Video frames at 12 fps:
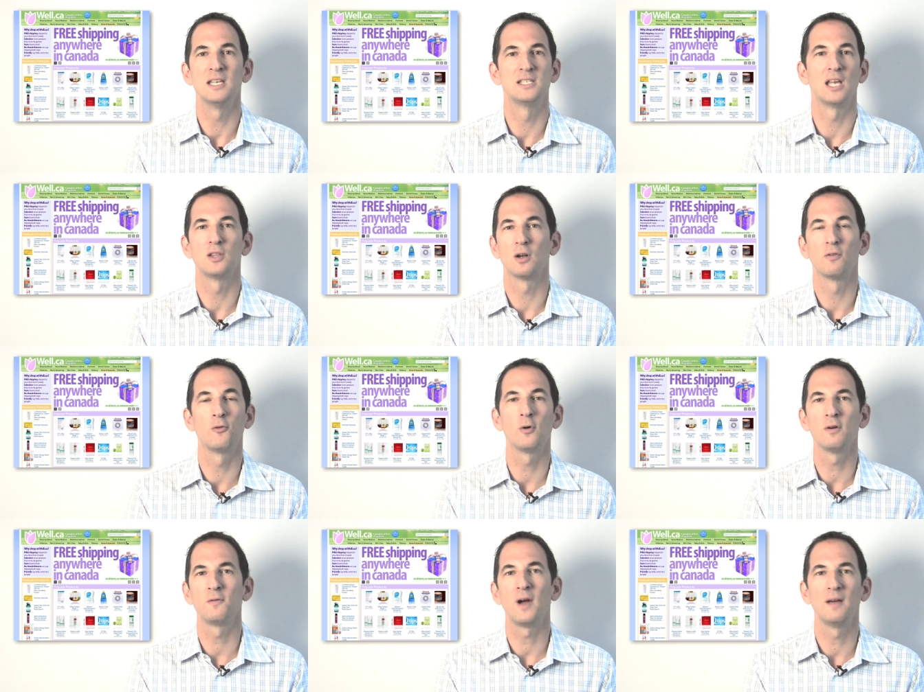is that there are
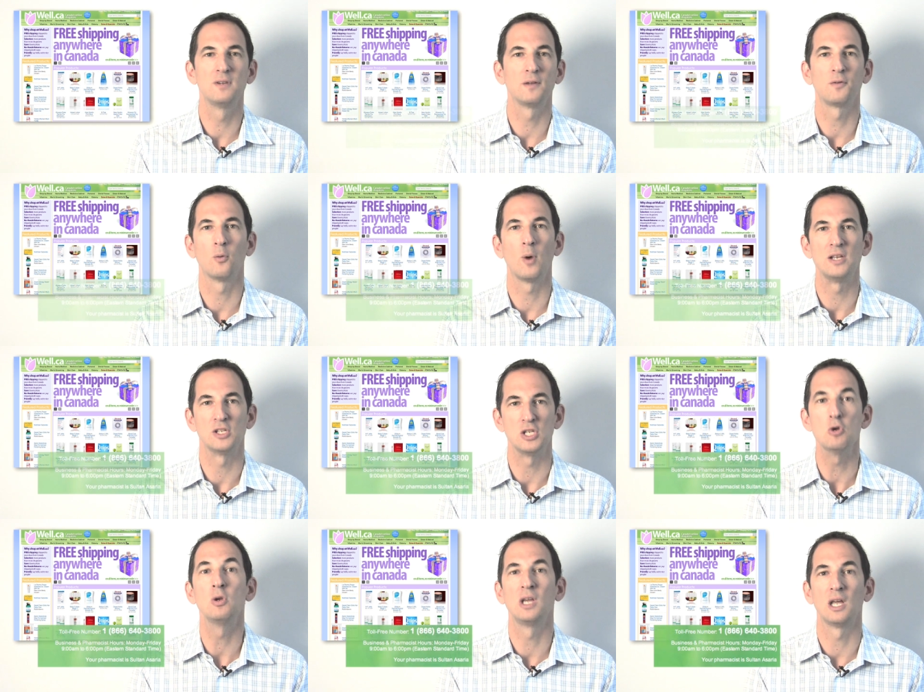4 or 5 different ways that
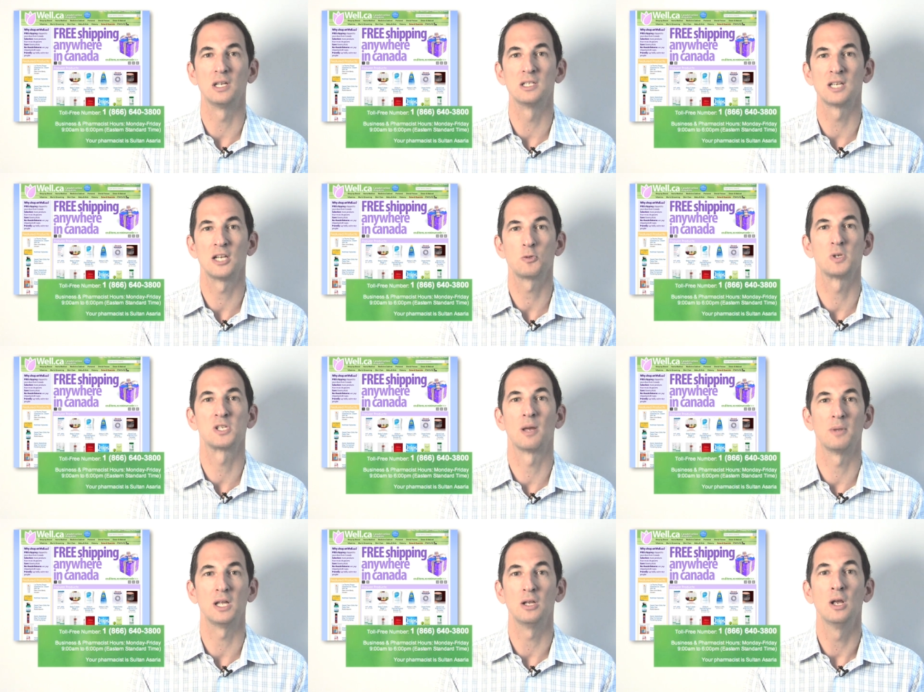you can get in touch with
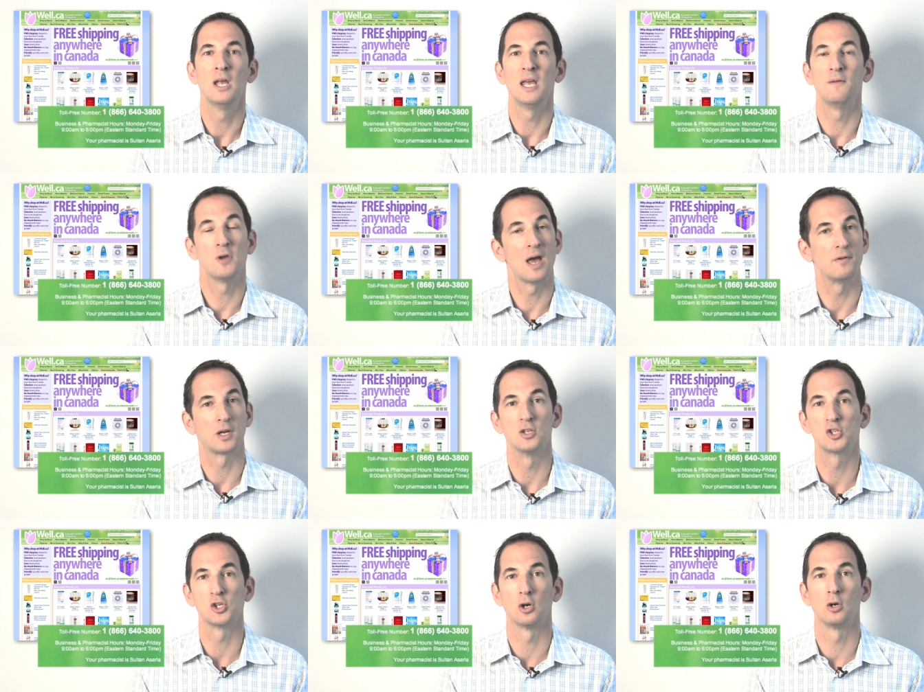somebody if you have a
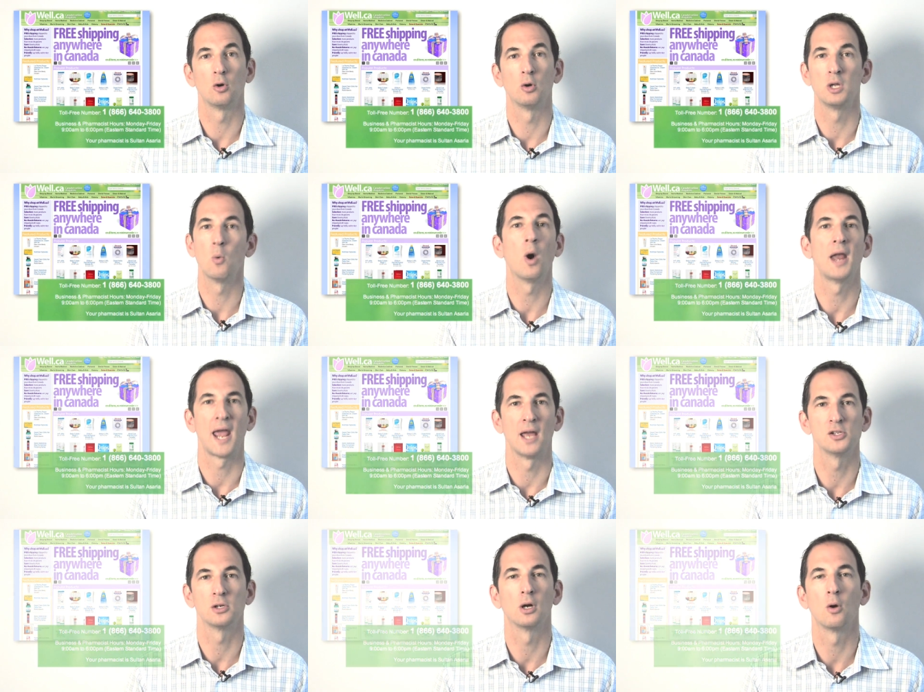concern or you want to
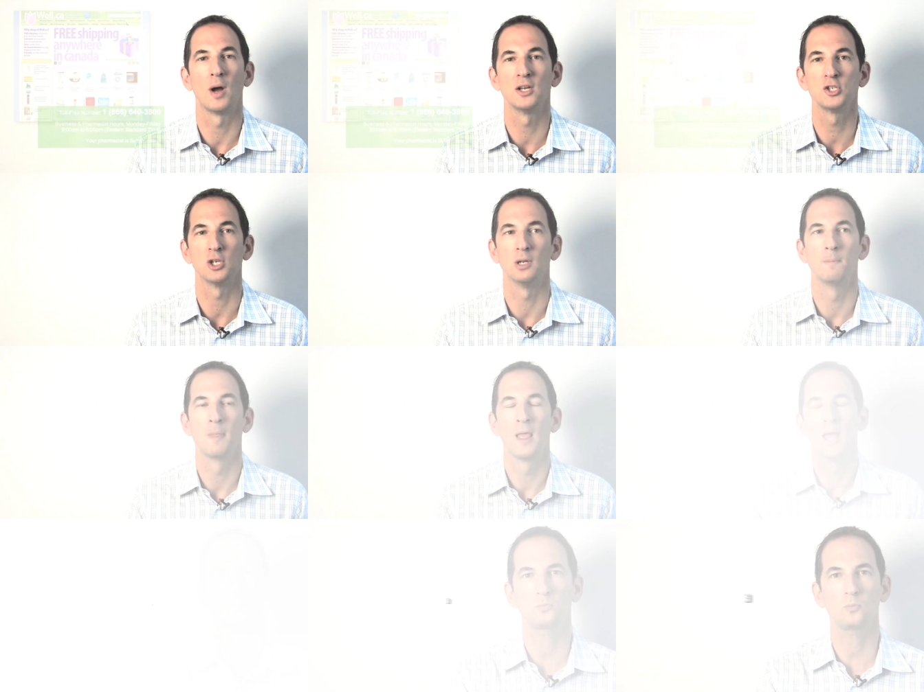answer a question.
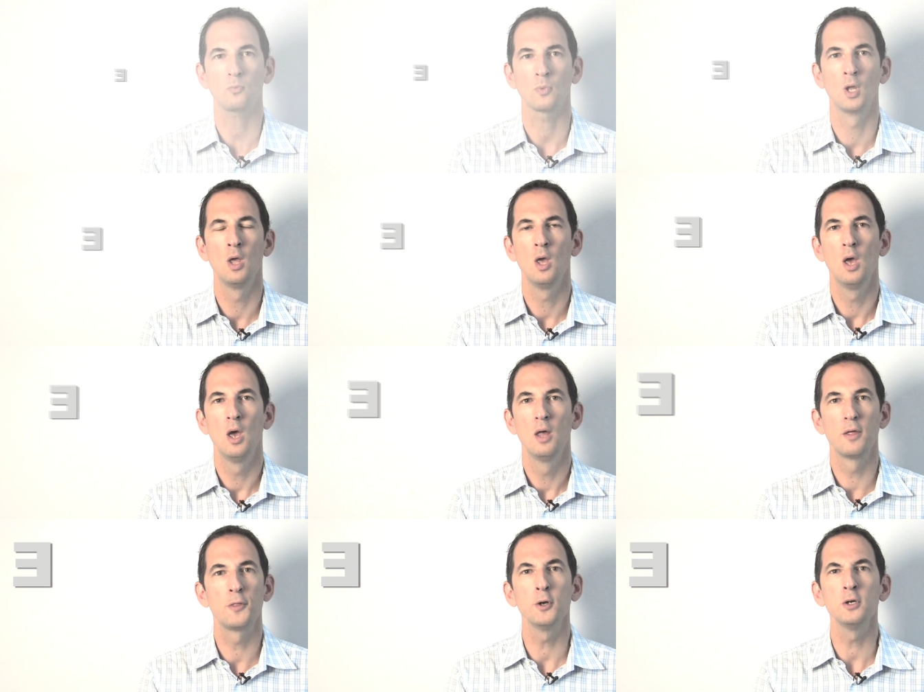
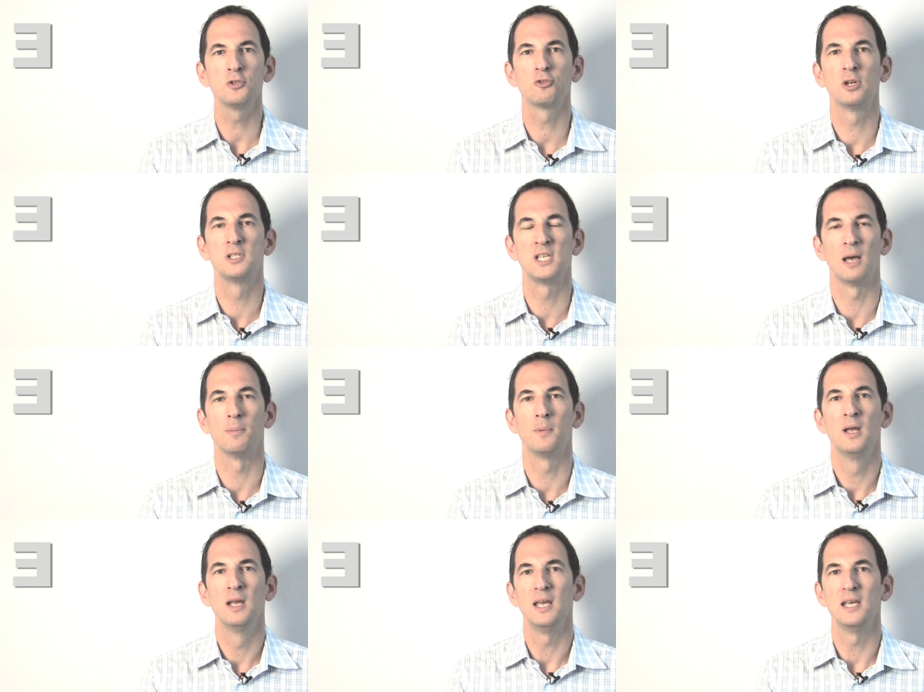The third
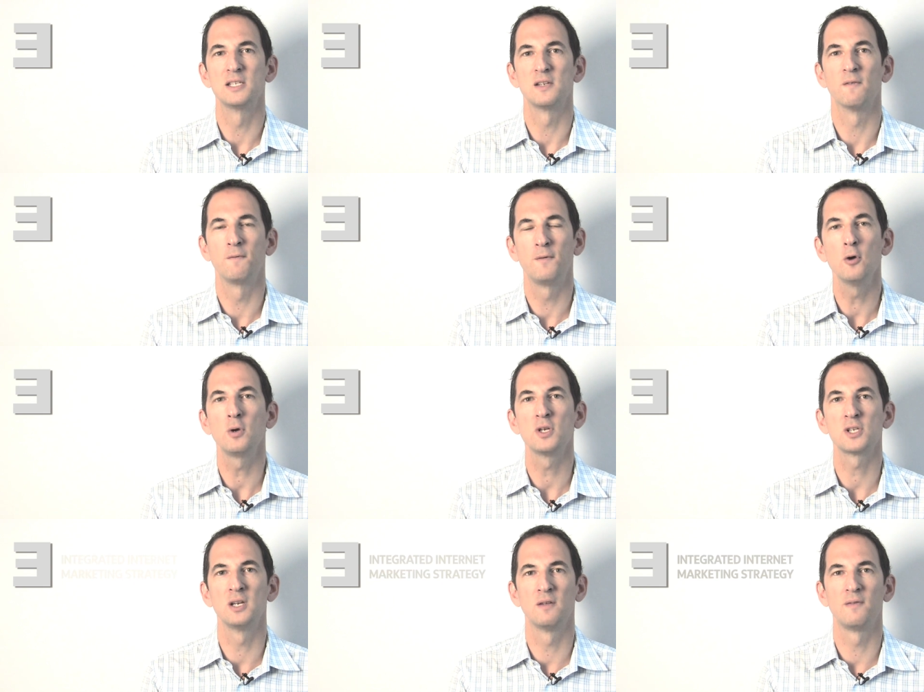tip is to
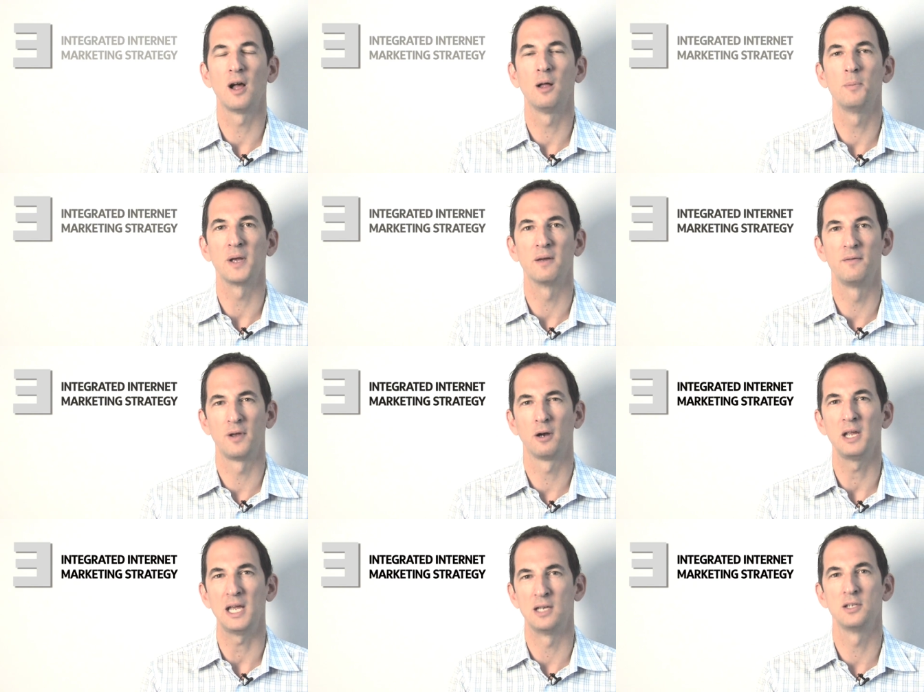focus on developing a
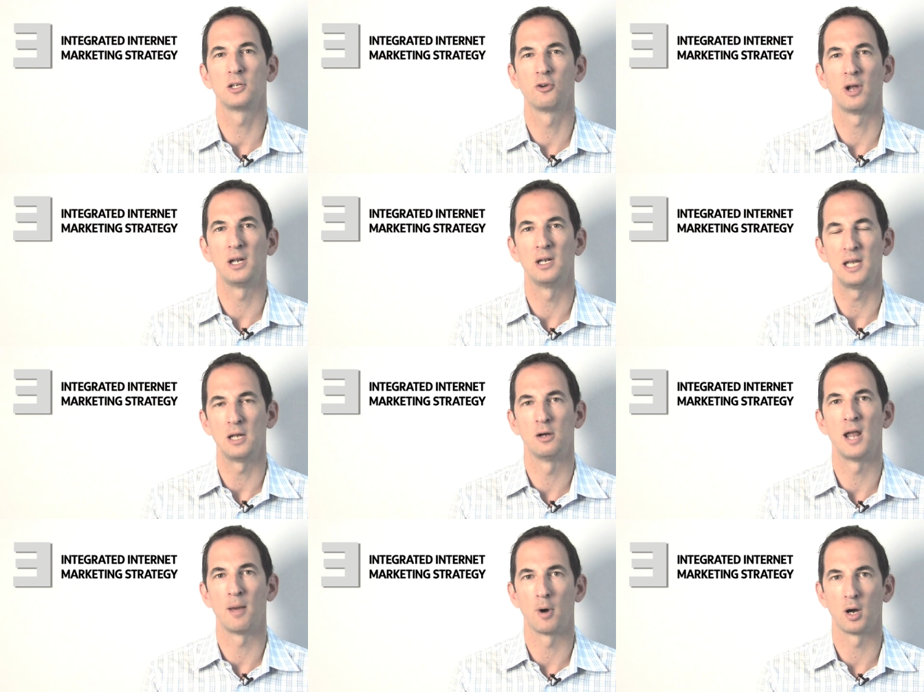very integrated
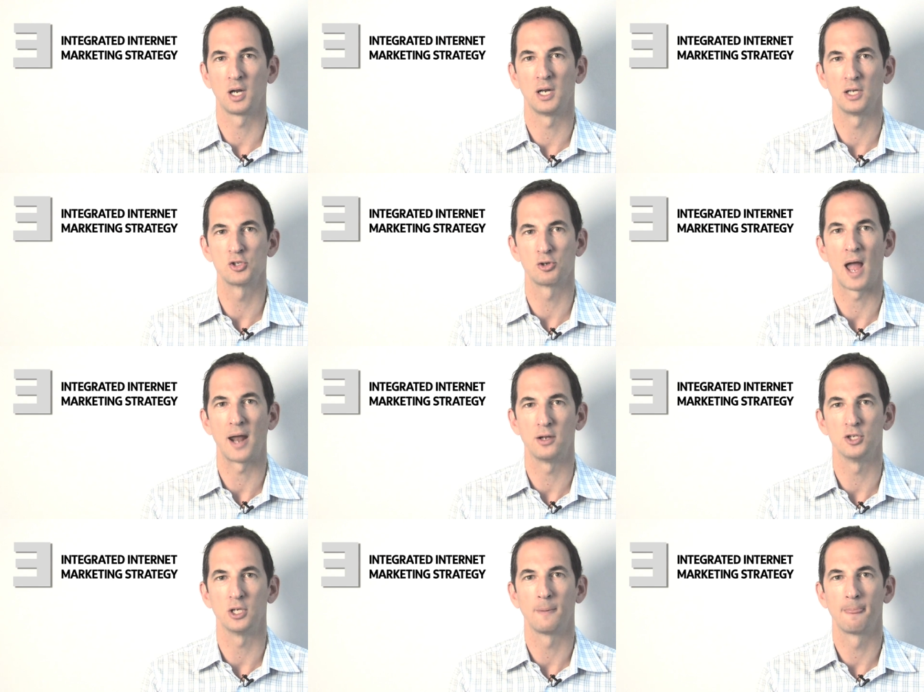internet marketing
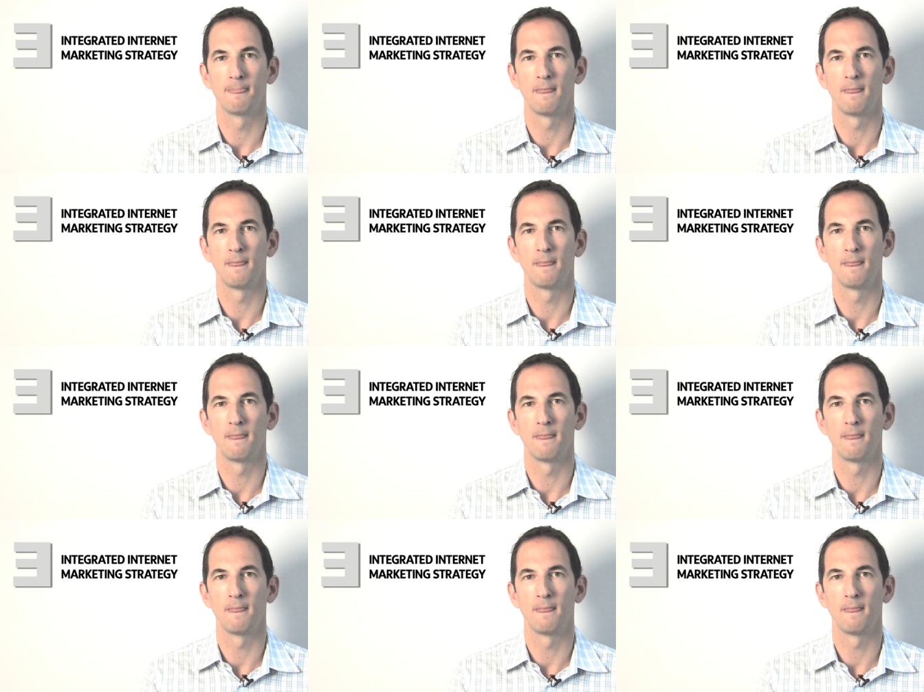strategy.